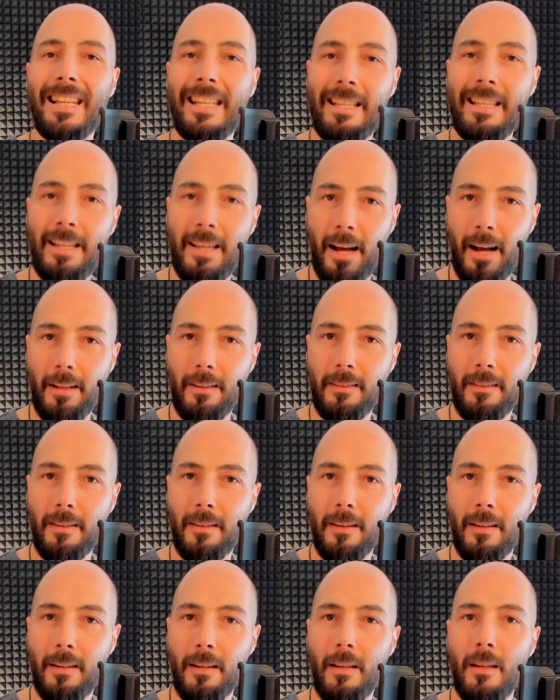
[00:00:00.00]

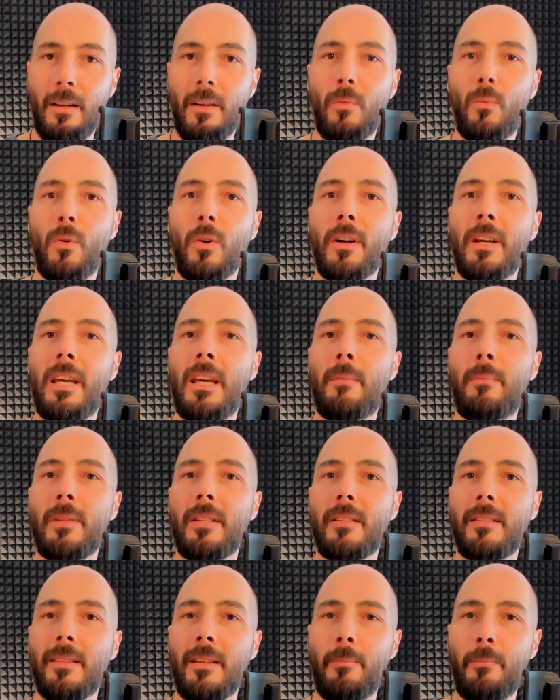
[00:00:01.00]
yet we'll keep
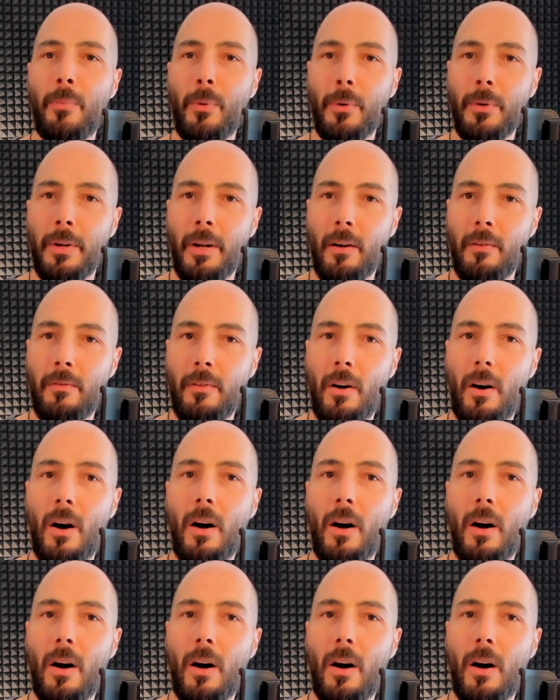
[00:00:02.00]
it simple enough